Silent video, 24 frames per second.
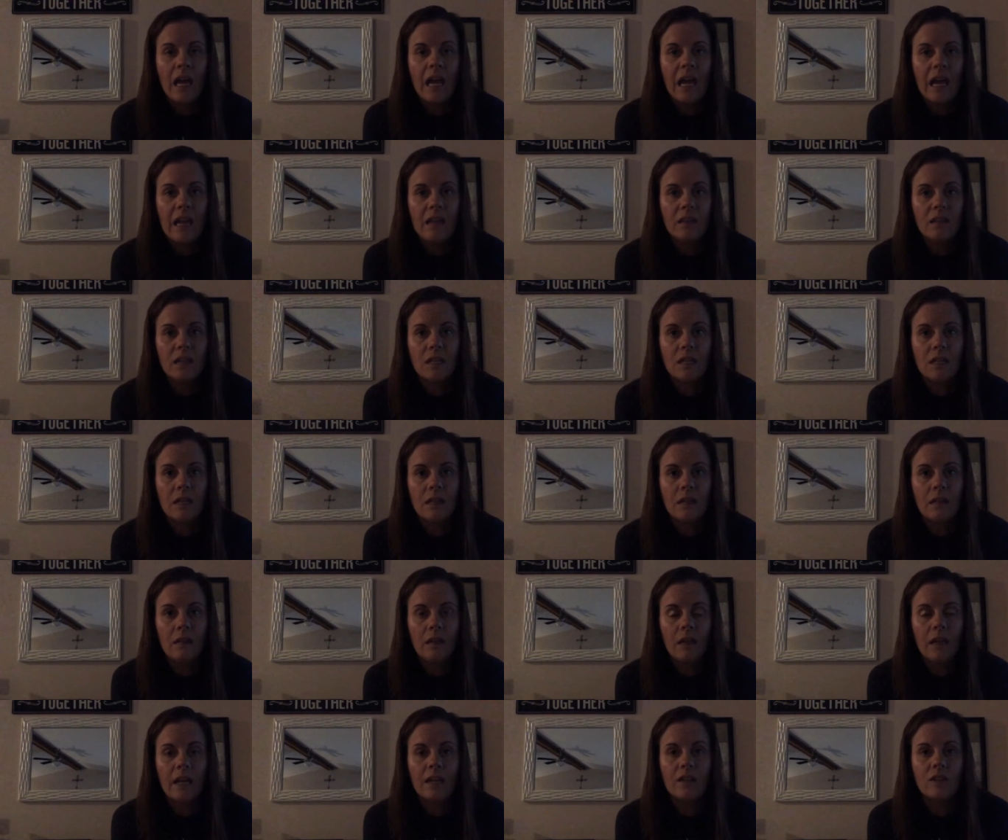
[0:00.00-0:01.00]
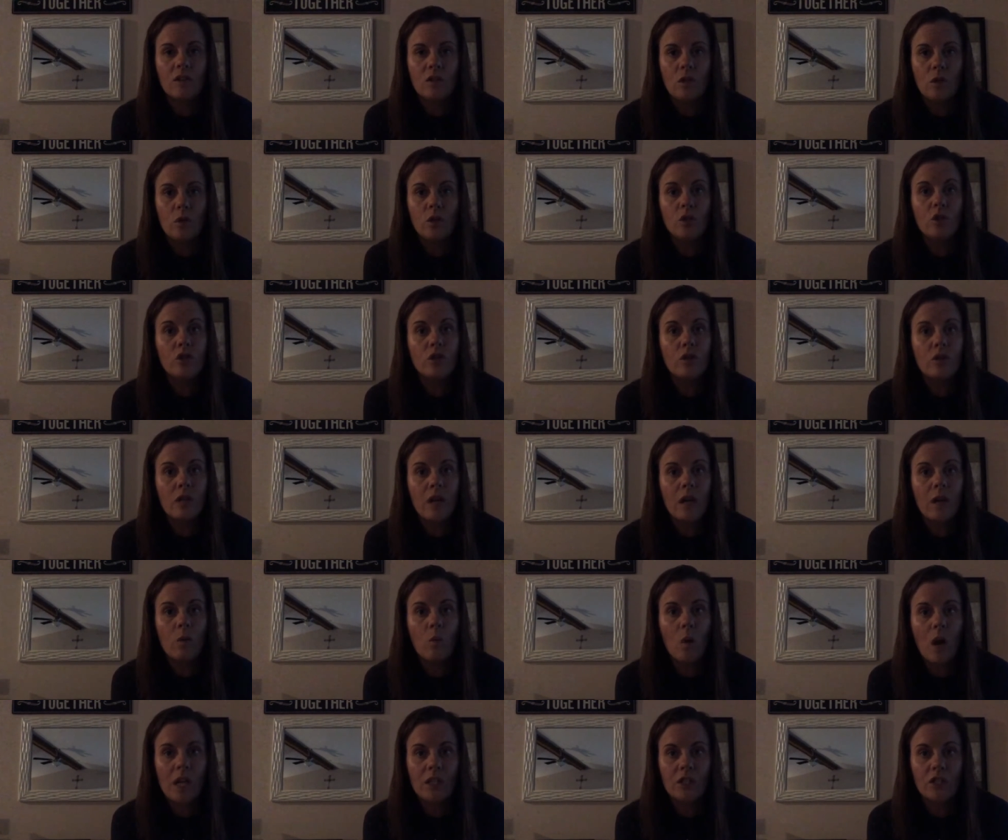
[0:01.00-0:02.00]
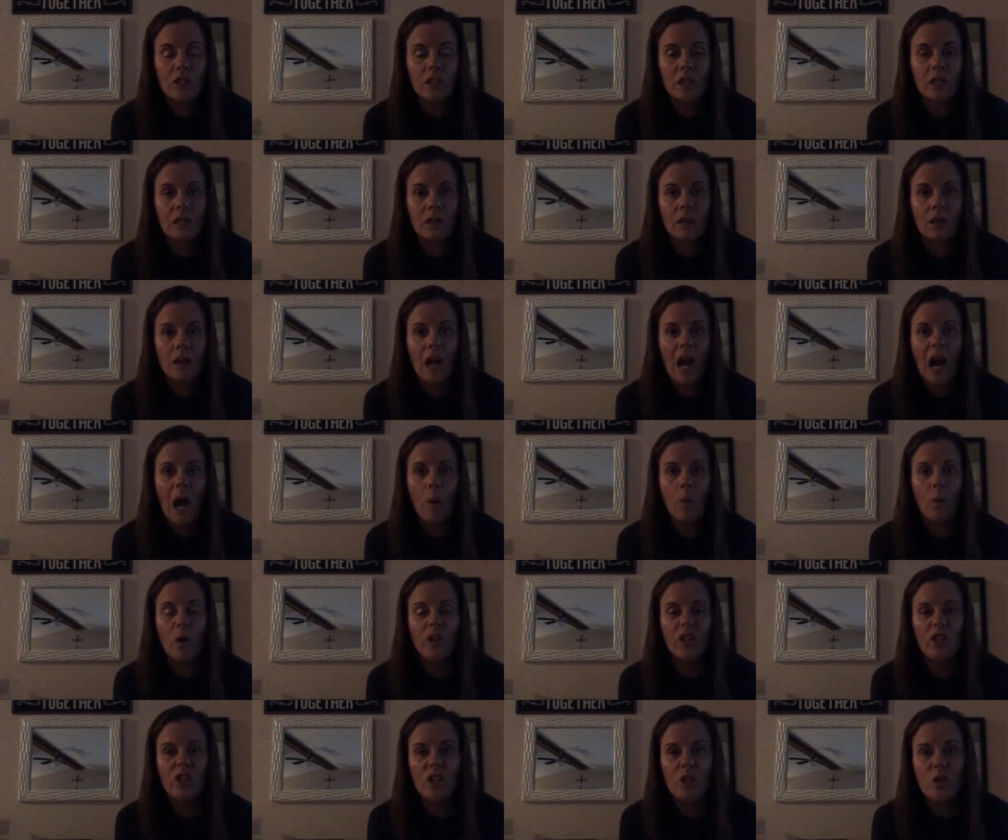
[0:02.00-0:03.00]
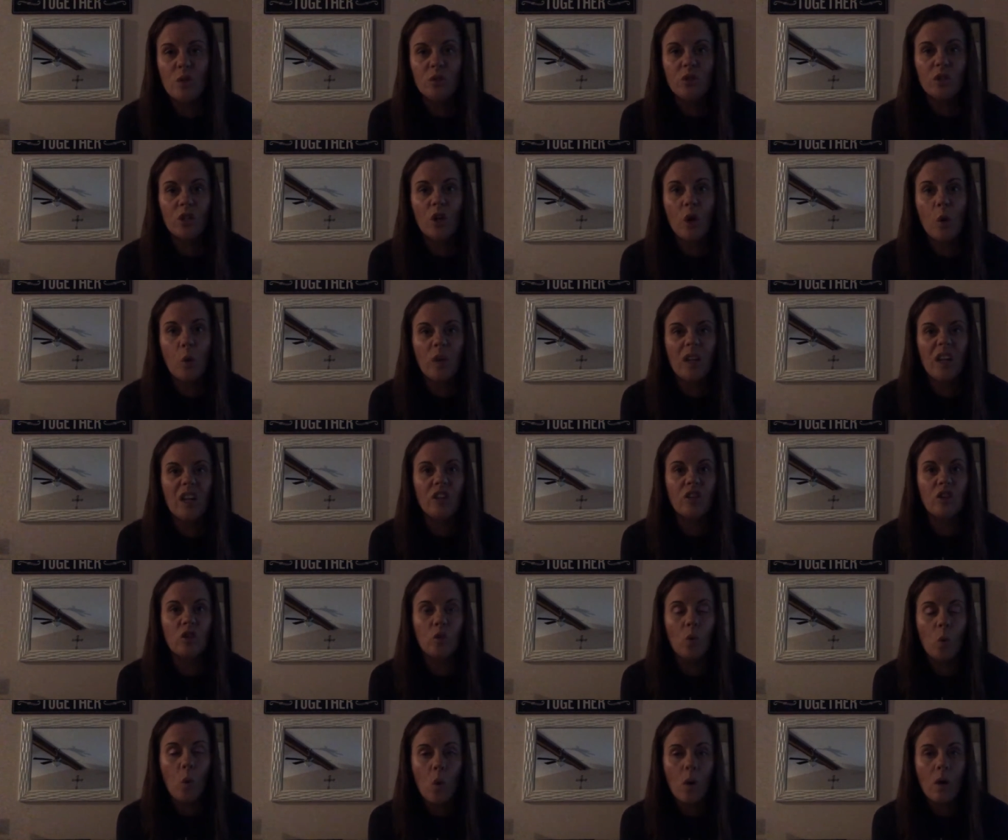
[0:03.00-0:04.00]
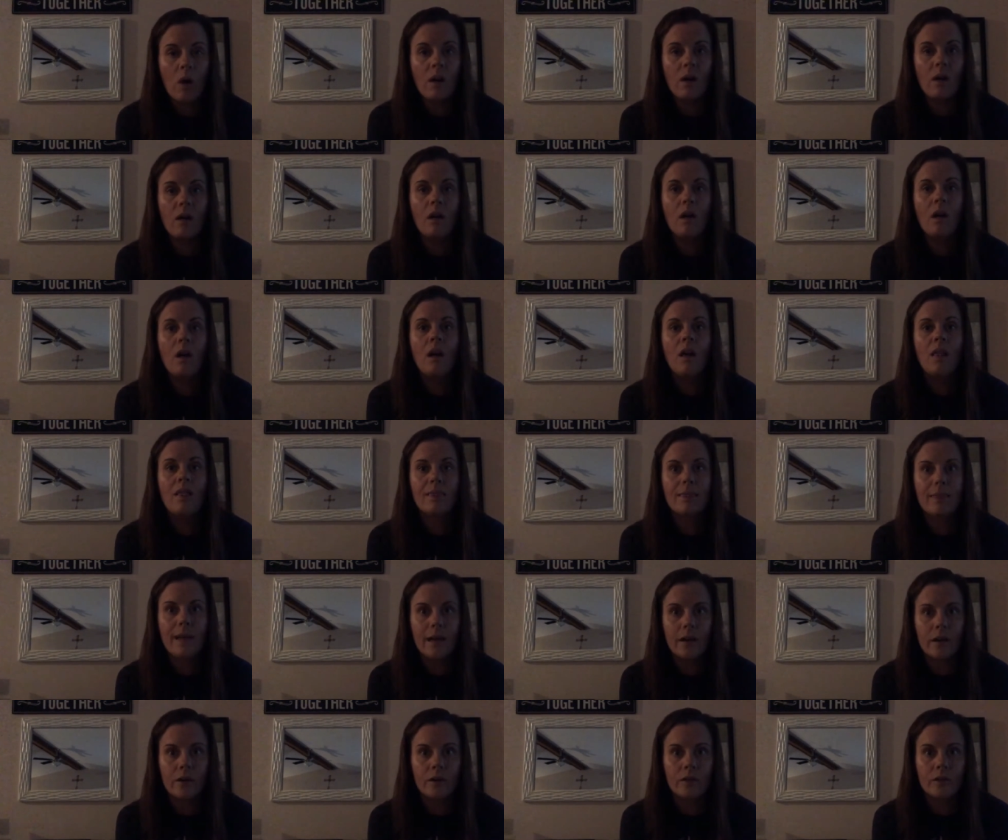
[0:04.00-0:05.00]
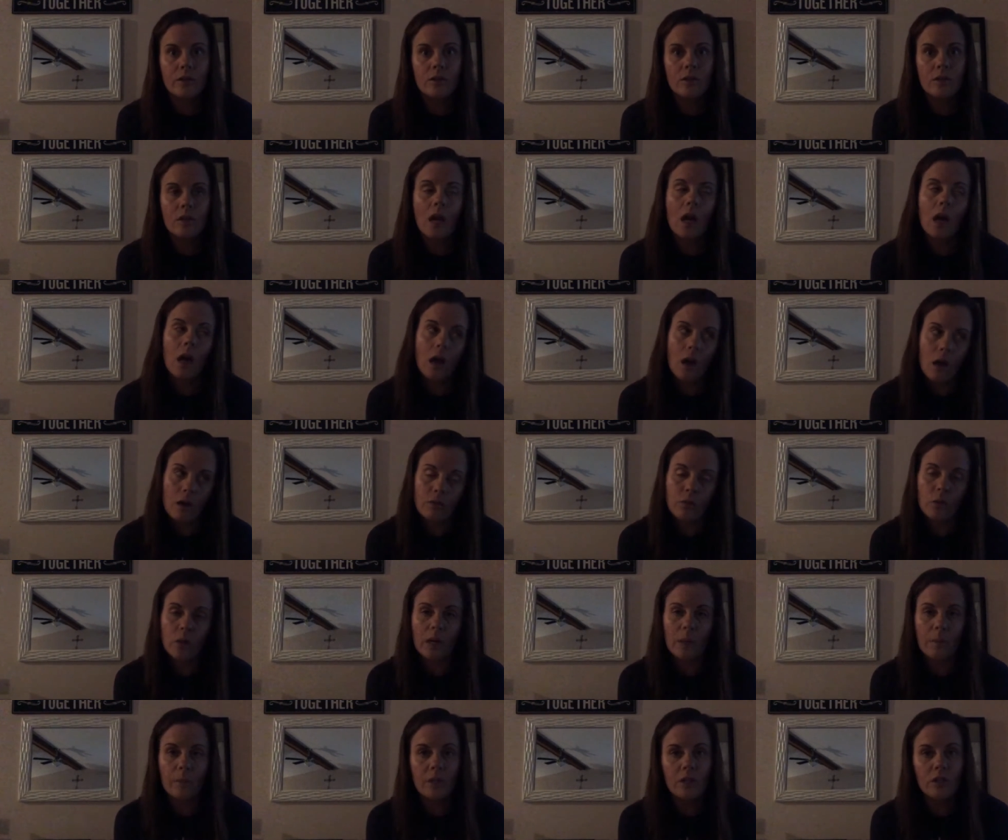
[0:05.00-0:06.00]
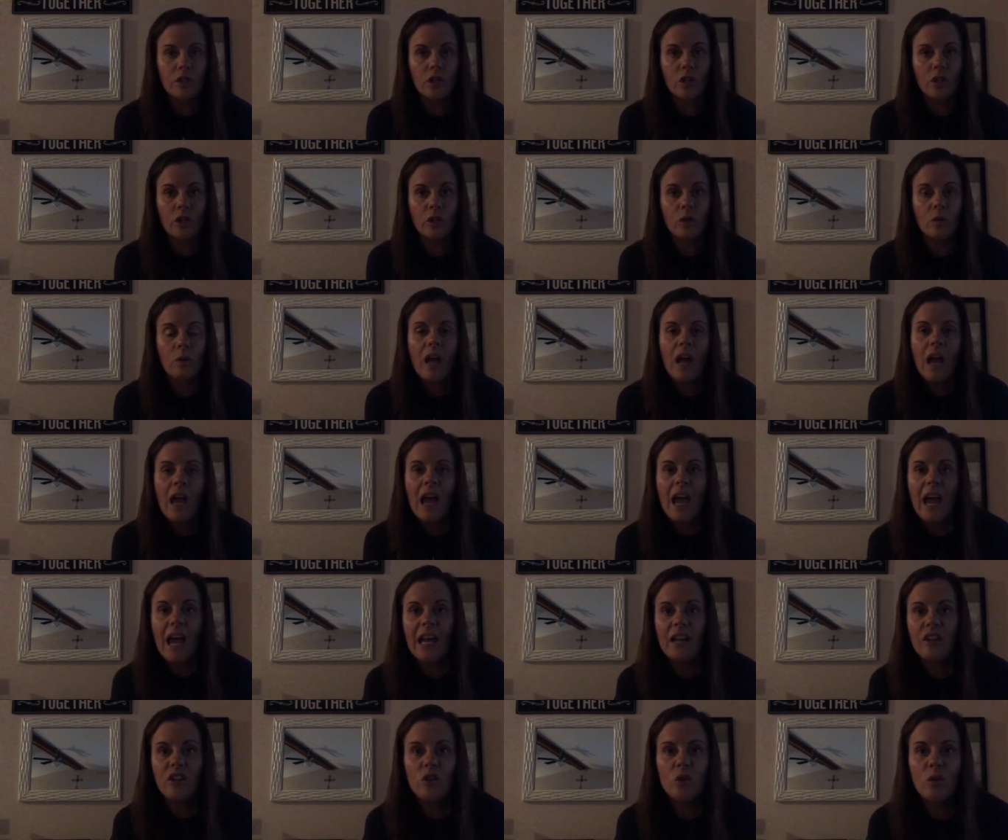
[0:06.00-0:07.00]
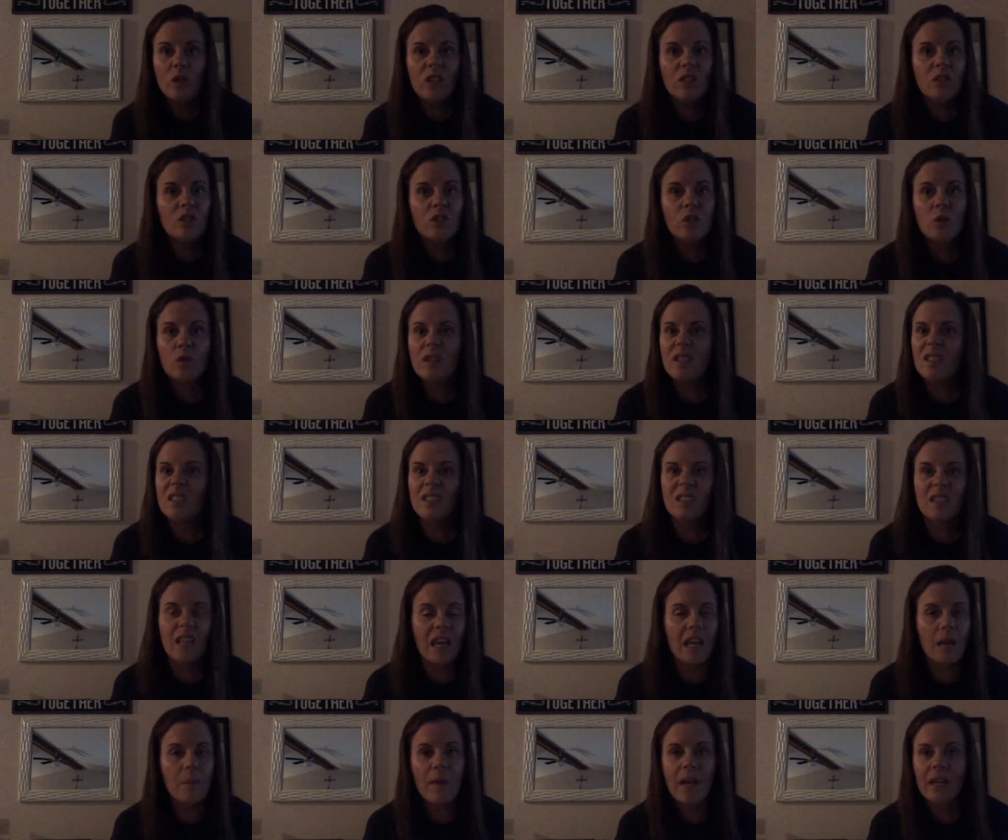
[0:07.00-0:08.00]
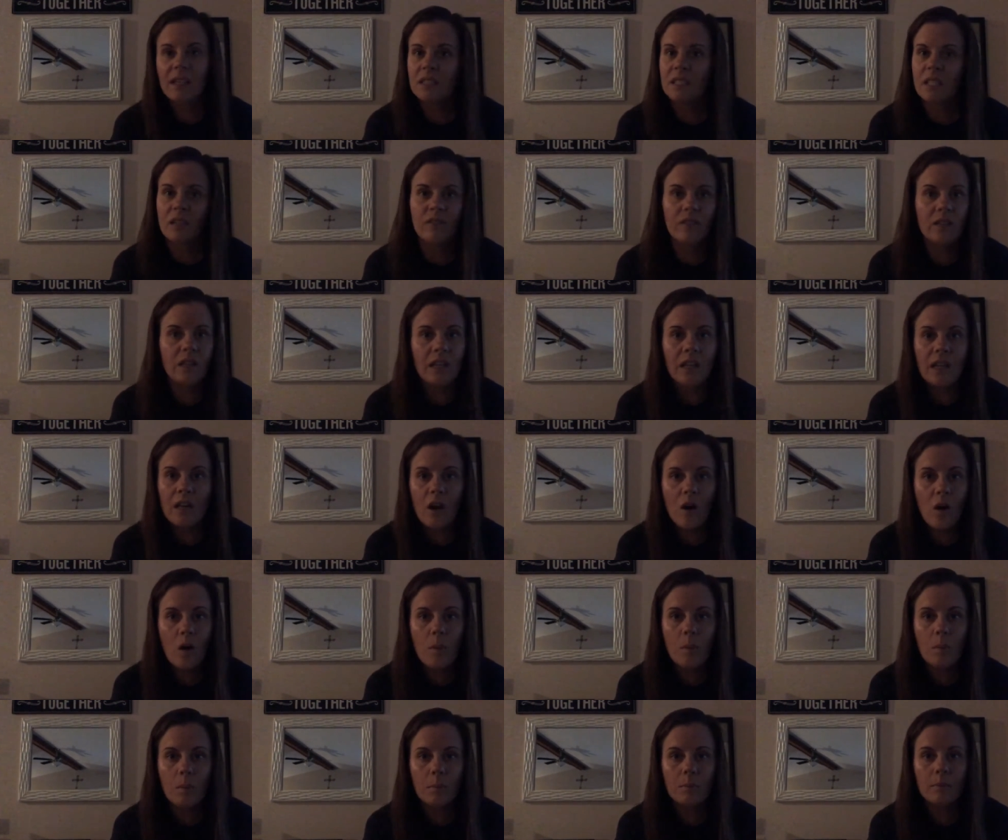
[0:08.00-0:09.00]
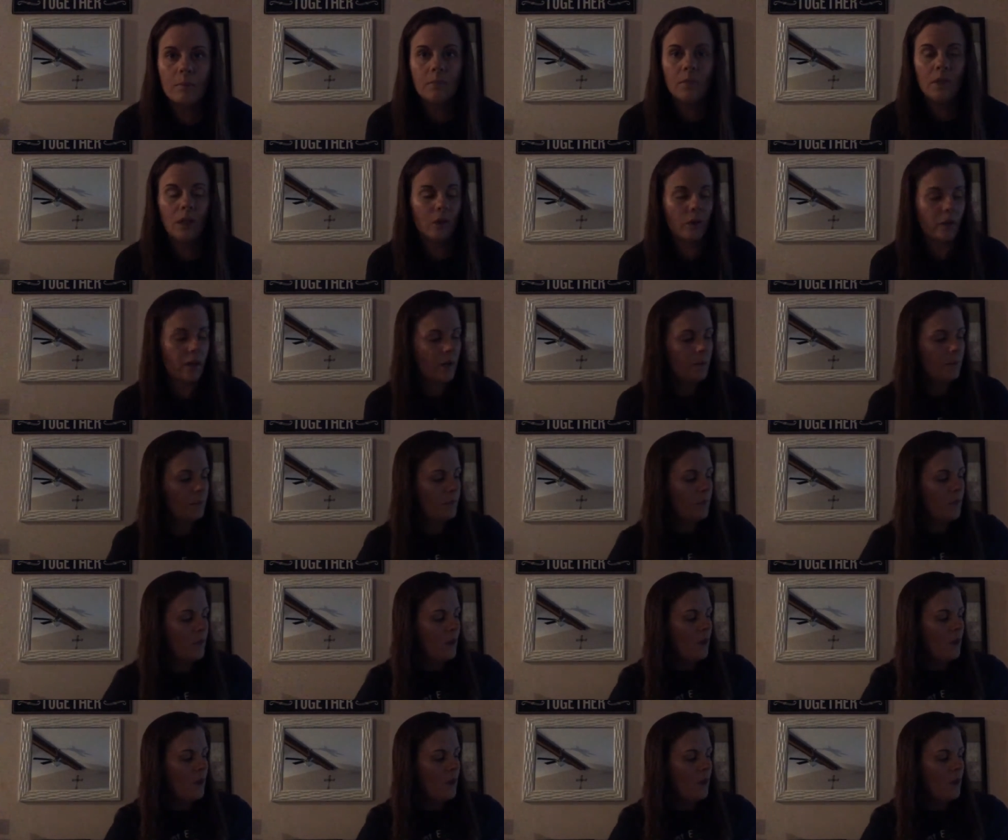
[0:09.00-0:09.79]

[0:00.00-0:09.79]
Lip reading: And then as soon as you're done watching, I want you to go get your letters of what I'm going to show you. And you can do the same activity at home. Okay?